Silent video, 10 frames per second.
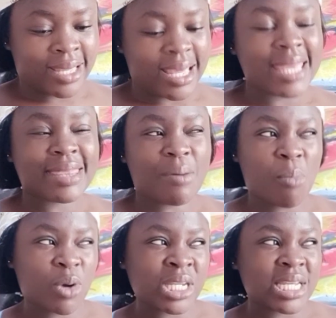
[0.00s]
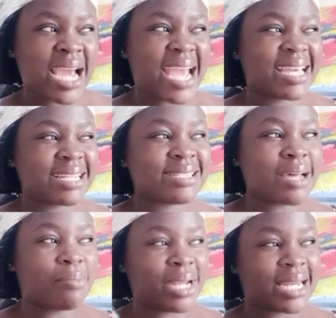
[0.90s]
in the morning I had
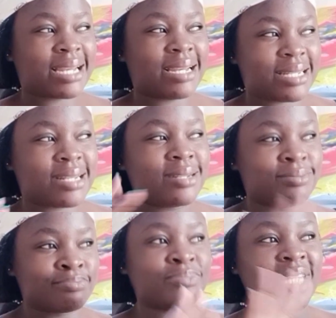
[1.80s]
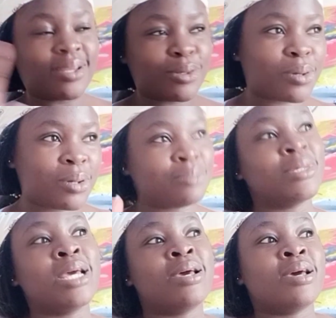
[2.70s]
some little,
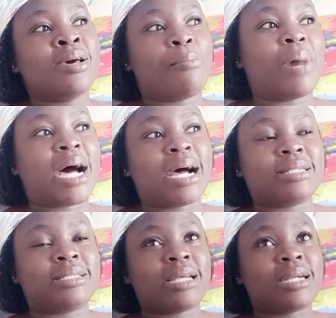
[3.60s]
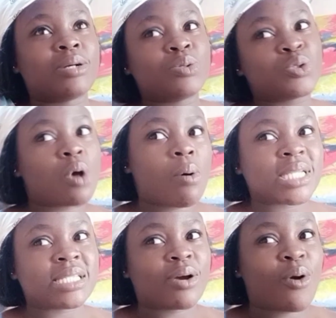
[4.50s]
but around 2
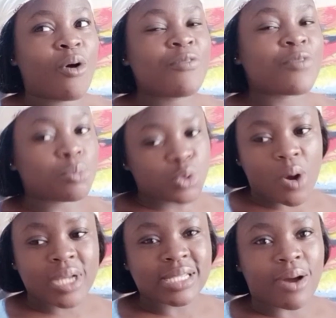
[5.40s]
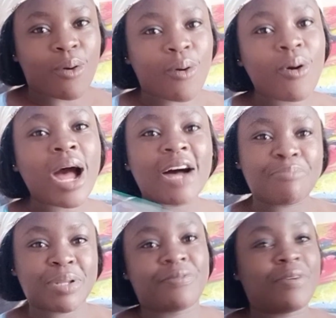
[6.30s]
hours ago, from 2 hours ago, I've
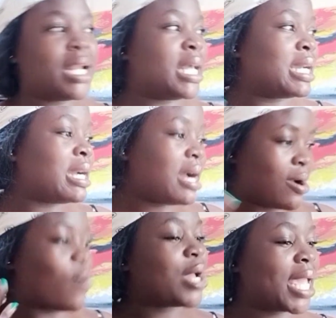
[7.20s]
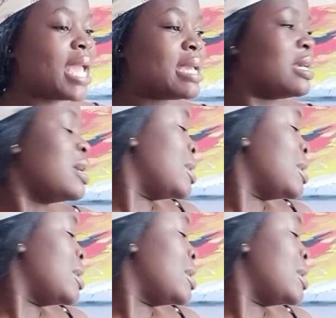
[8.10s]
been feeling okay.